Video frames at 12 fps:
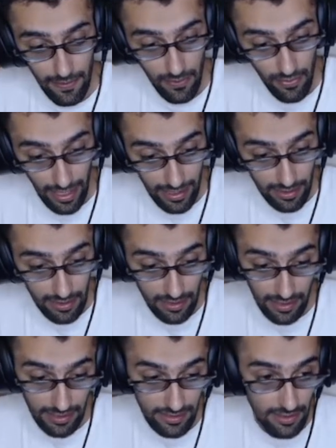Then
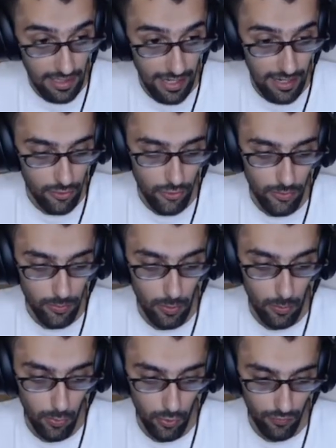he did an error
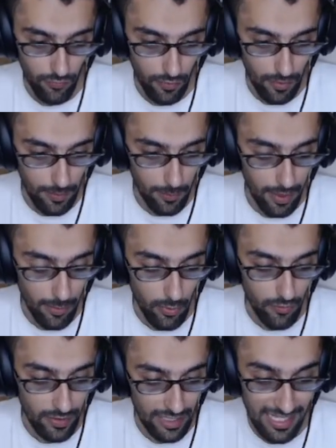move by
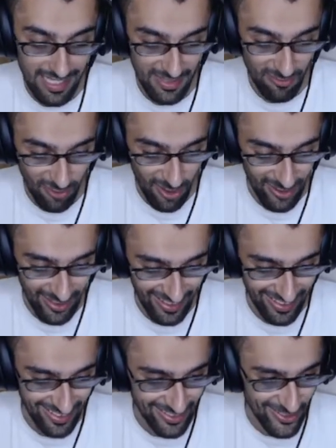moving his rook
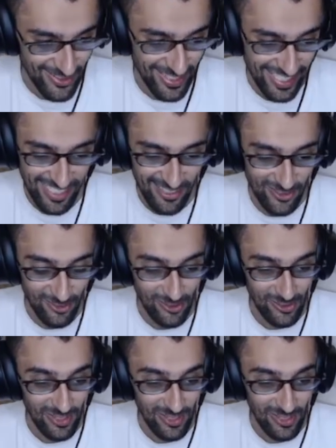to d2.